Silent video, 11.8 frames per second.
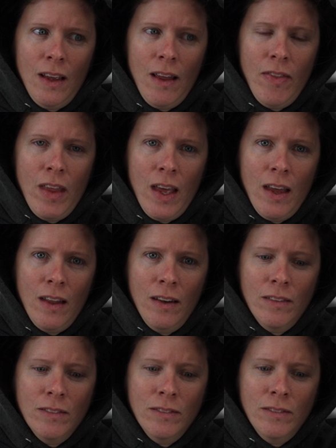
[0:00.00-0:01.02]
and
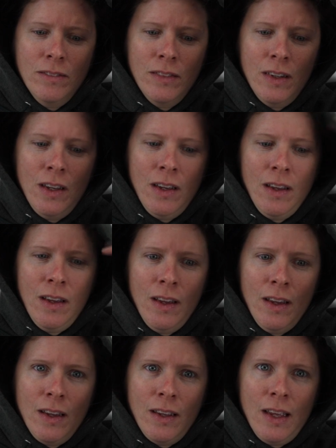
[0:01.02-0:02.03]
then
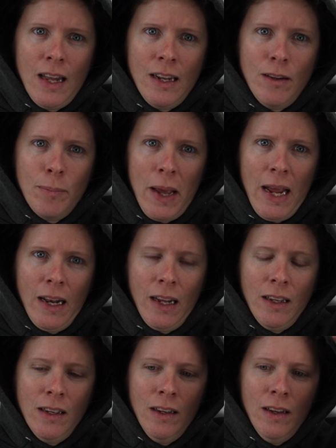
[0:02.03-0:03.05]
get into painting.